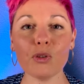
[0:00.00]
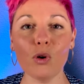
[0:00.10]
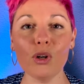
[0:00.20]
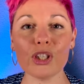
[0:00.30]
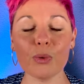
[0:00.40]

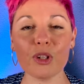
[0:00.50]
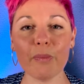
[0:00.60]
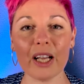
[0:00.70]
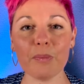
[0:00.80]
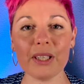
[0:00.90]
also it
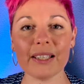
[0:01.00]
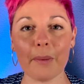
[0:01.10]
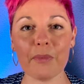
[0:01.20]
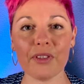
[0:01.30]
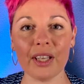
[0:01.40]
might be
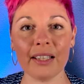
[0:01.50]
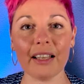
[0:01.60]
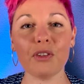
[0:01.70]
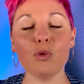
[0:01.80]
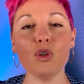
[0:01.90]
something
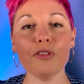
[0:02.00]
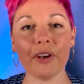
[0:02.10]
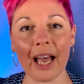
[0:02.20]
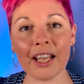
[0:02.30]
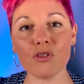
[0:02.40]
that you've
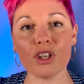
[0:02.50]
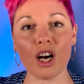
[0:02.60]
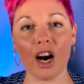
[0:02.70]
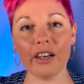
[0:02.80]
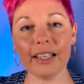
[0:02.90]
had
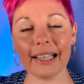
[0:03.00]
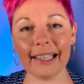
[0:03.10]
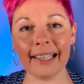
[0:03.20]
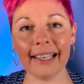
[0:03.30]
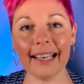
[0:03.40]

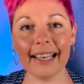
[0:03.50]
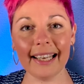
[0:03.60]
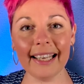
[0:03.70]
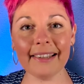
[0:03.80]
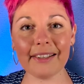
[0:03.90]
recurrently
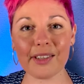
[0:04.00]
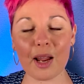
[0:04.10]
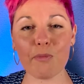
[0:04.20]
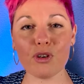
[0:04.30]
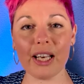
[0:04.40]
in the
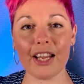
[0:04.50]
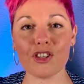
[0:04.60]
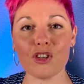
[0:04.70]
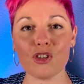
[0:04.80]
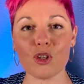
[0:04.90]
same
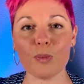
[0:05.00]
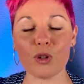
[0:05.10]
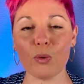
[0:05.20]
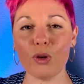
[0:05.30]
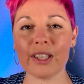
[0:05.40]
relationship.
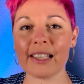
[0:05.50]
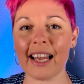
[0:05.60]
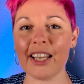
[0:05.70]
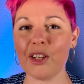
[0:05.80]
So it's like